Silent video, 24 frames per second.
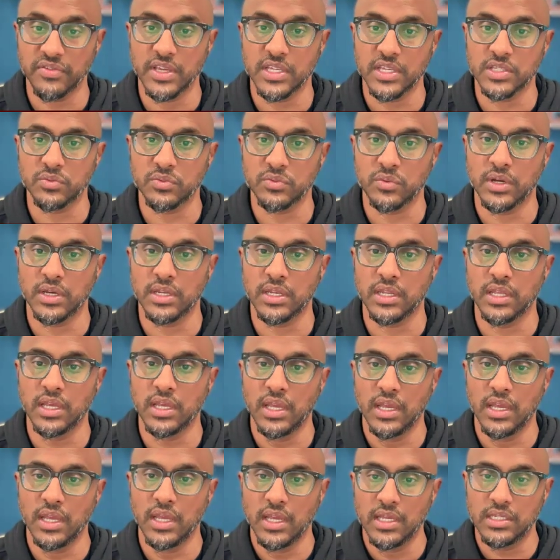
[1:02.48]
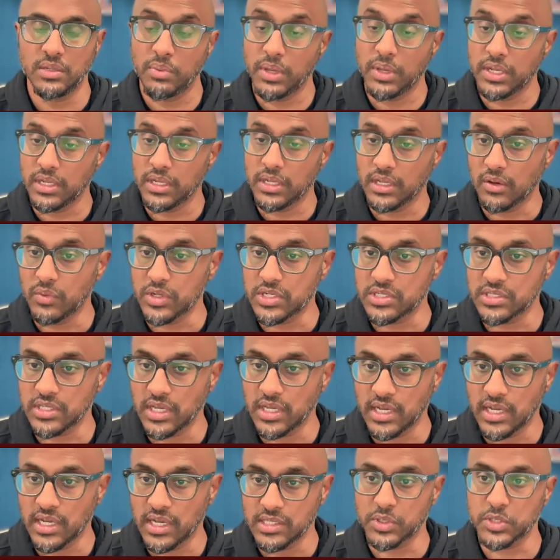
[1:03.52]
of phase one, depending on which
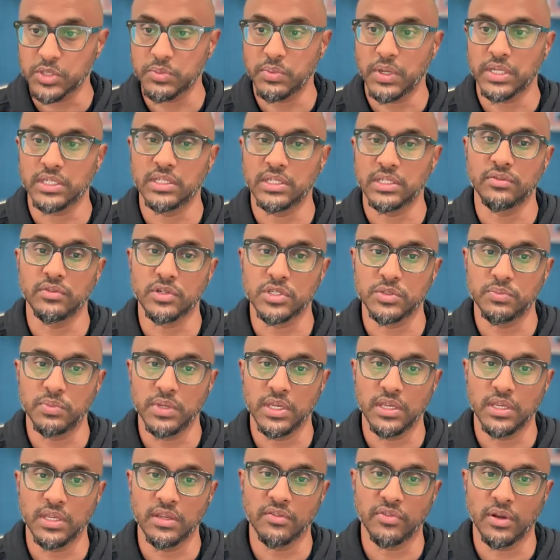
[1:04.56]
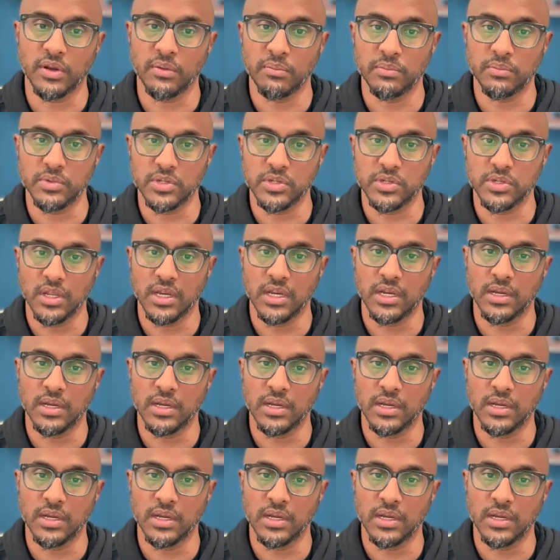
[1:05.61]
side's perspective you're speaking from,